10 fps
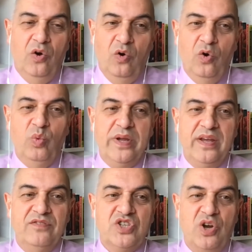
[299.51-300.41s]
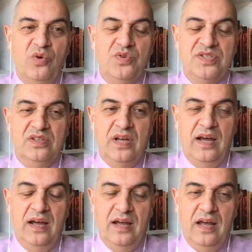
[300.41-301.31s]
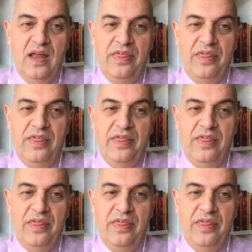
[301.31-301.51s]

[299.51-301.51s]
or we have chosen a